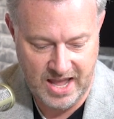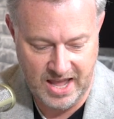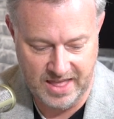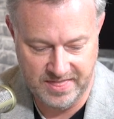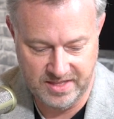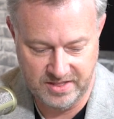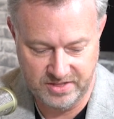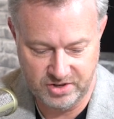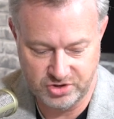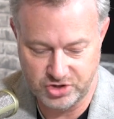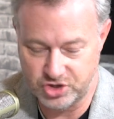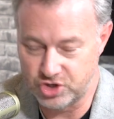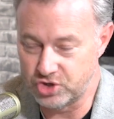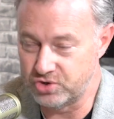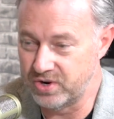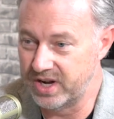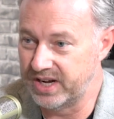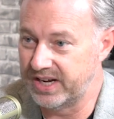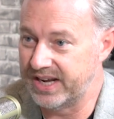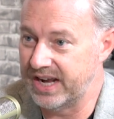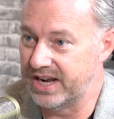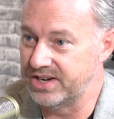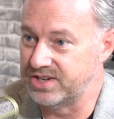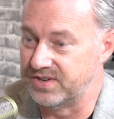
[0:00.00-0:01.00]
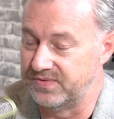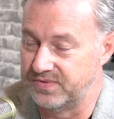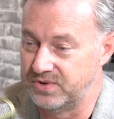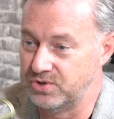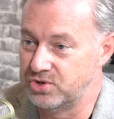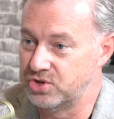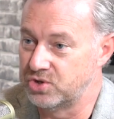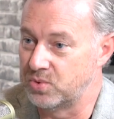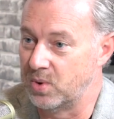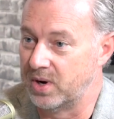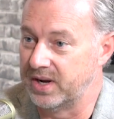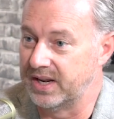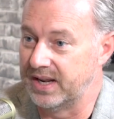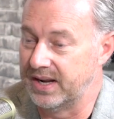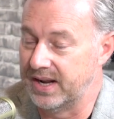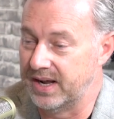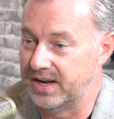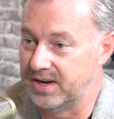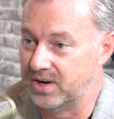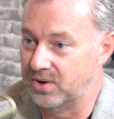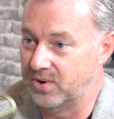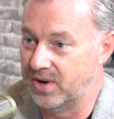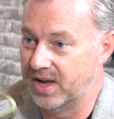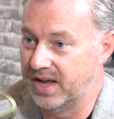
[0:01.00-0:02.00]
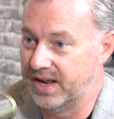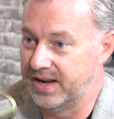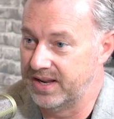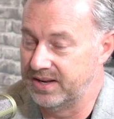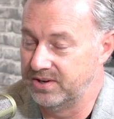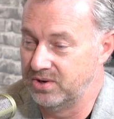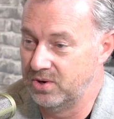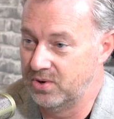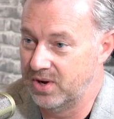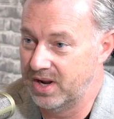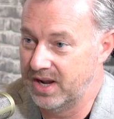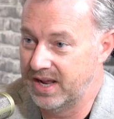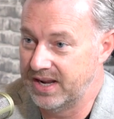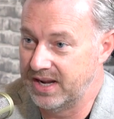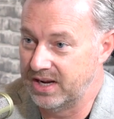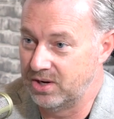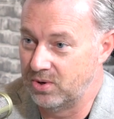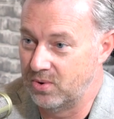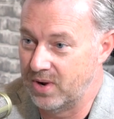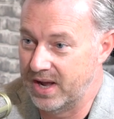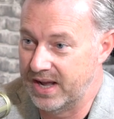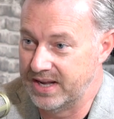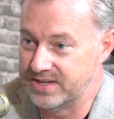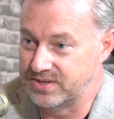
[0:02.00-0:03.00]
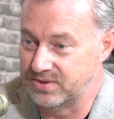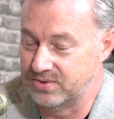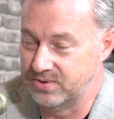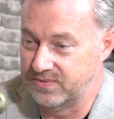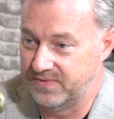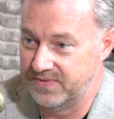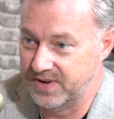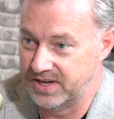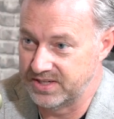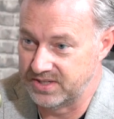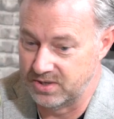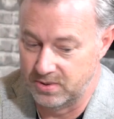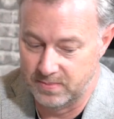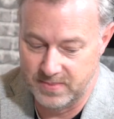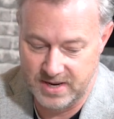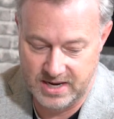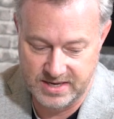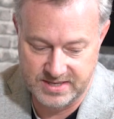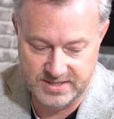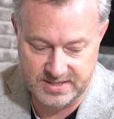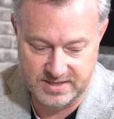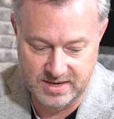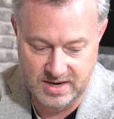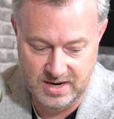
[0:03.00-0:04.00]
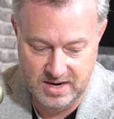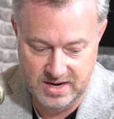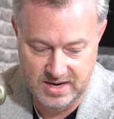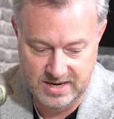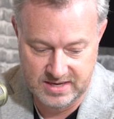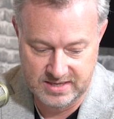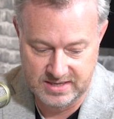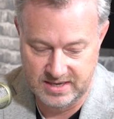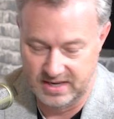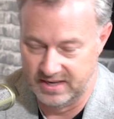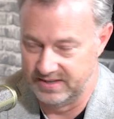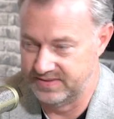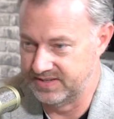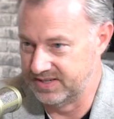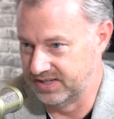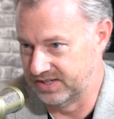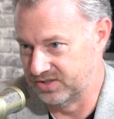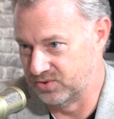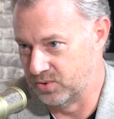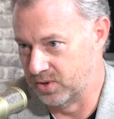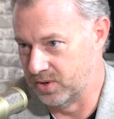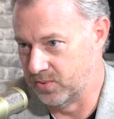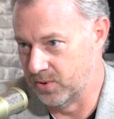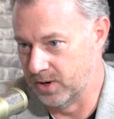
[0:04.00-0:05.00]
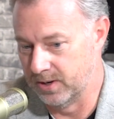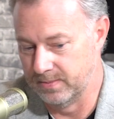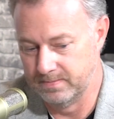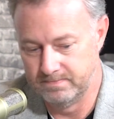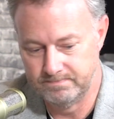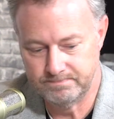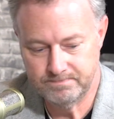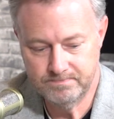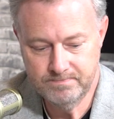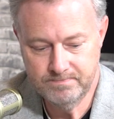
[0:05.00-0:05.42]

And then there's a straight cash if you just want to get out. No headache, no hassle, no fuss, no muss. That's $621.